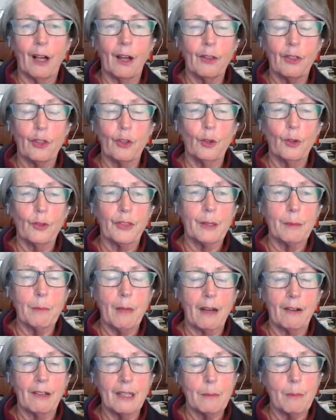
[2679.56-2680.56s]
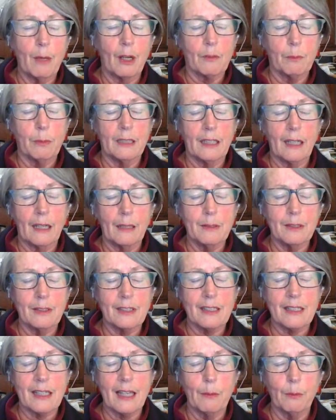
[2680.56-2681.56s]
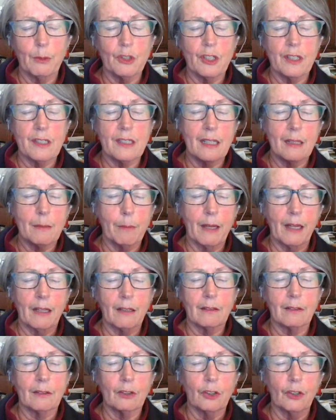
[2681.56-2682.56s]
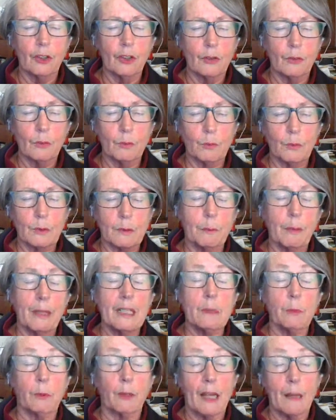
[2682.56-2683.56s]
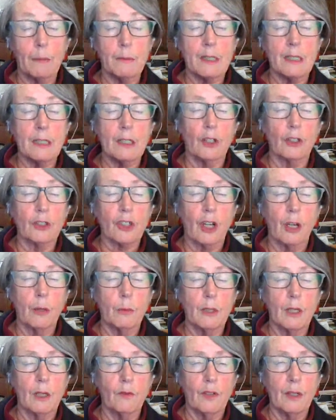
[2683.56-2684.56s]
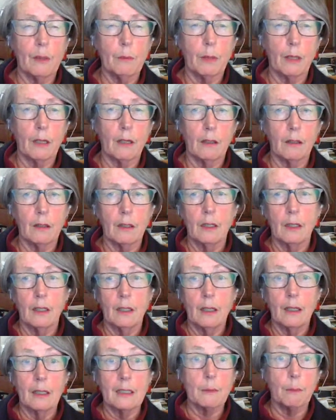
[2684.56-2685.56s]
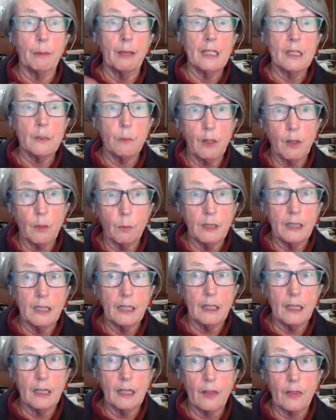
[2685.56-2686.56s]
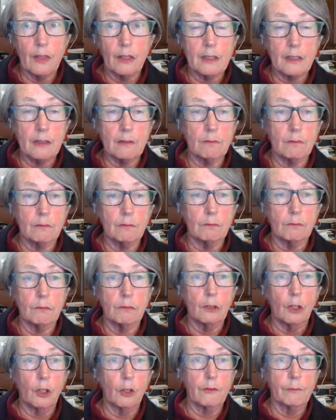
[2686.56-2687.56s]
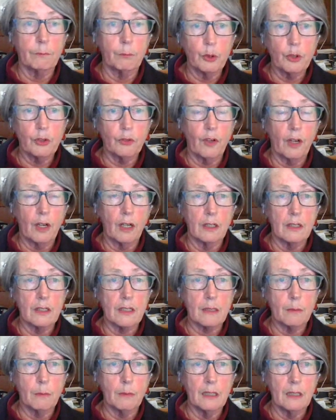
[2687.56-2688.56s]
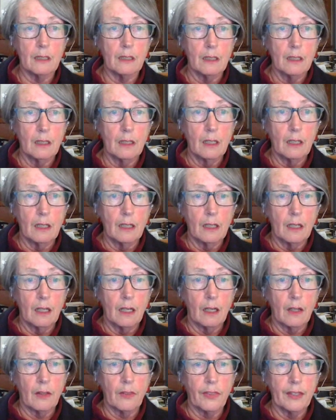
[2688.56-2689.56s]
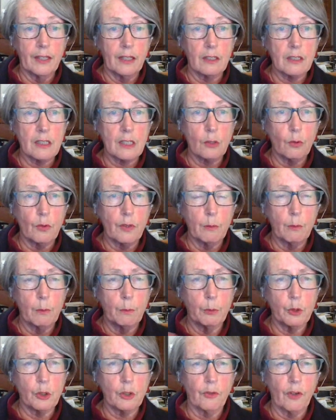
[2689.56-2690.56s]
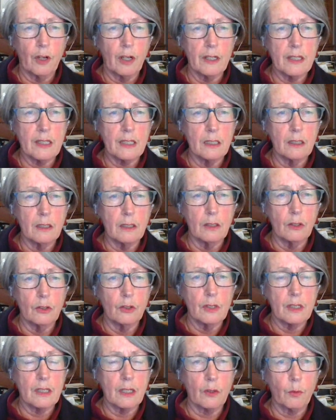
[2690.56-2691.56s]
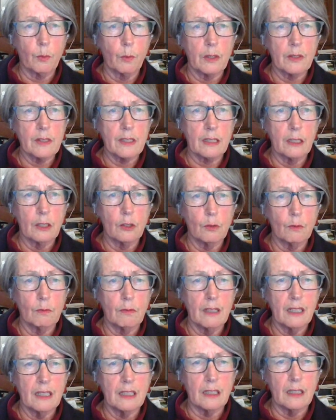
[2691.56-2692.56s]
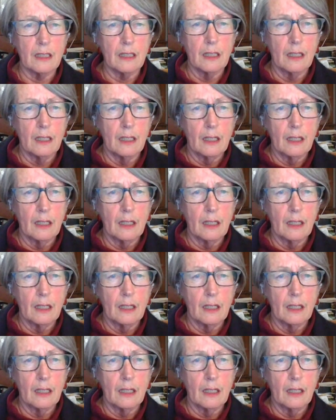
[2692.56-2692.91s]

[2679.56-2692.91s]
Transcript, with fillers: I thought that Marian might have been going to say when she said about, you know, depends what happens in October, November, depends whether we get another lot of bushfires. I mean, I think I saw there were bushfires in New South Wales again already.